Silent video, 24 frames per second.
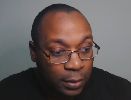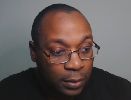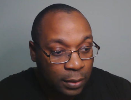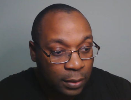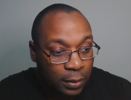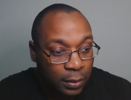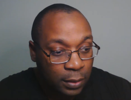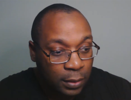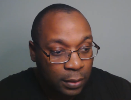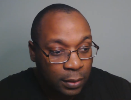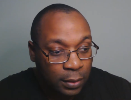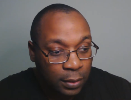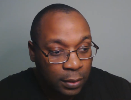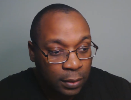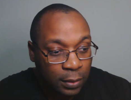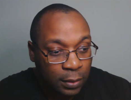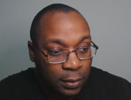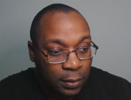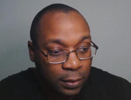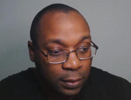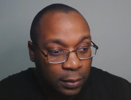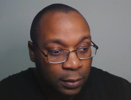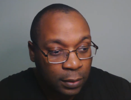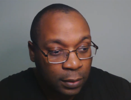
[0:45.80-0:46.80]

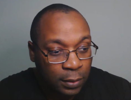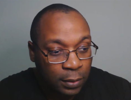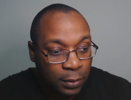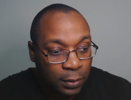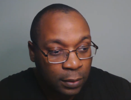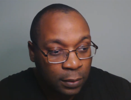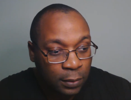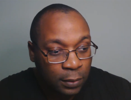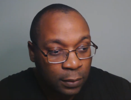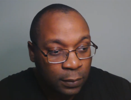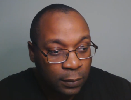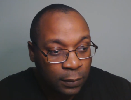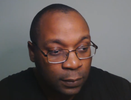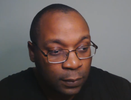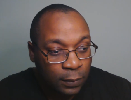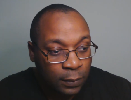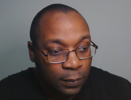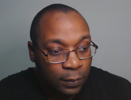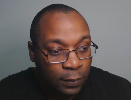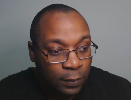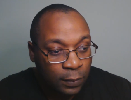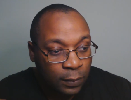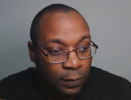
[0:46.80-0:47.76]
(no one is talking)